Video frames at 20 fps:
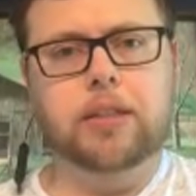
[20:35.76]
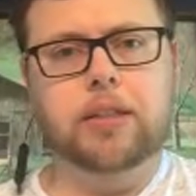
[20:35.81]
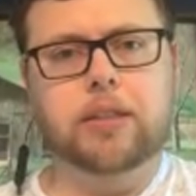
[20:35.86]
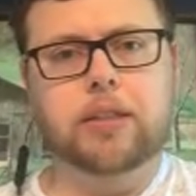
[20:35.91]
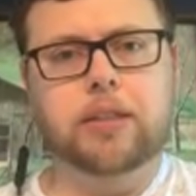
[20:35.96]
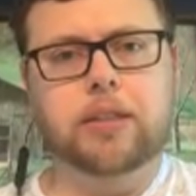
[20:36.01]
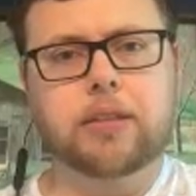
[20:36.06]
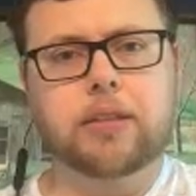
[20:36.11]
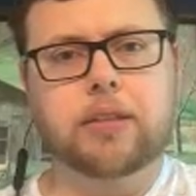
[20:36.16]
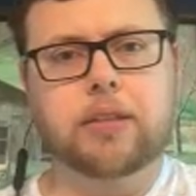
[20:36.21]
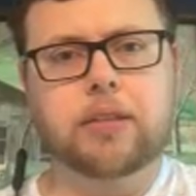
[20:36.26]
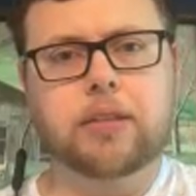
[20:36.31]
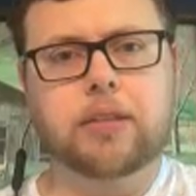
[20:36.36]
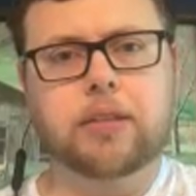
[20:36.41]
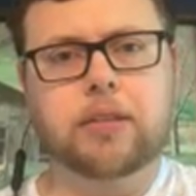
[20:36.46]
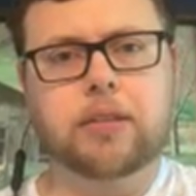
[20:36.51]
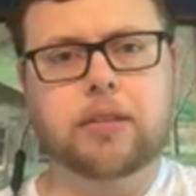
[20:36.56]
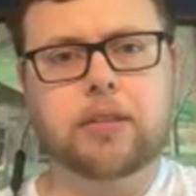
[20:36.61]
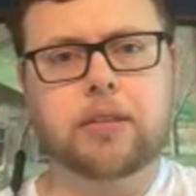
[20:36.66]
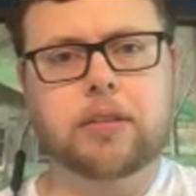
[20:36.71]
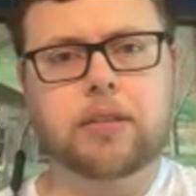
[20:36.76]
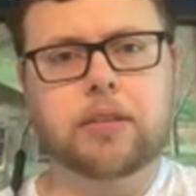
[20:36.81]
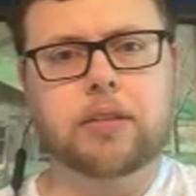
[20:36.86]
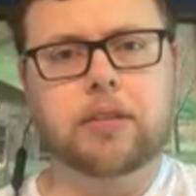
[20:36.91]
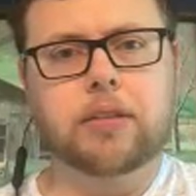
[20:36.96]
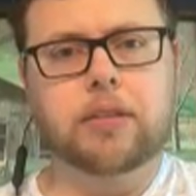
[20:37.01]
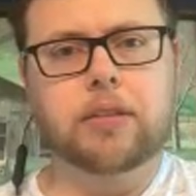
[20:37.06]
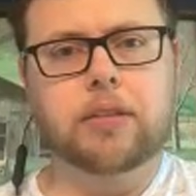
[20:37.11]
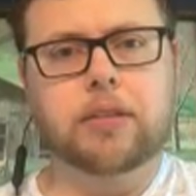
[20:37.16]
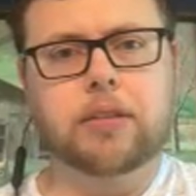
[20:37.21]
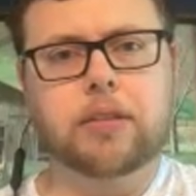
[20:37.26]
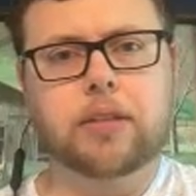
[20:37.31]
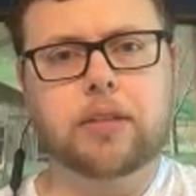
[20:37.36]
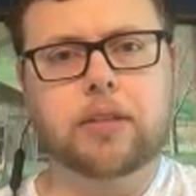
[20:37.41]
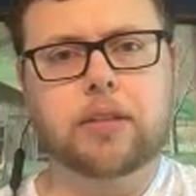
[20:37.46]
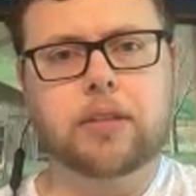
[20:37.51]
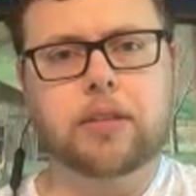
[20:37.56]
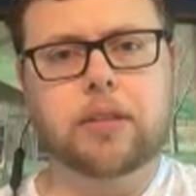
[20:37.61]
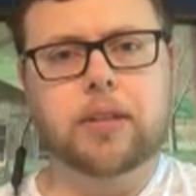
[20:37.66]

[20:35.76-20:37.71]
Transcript: Nobody speaks.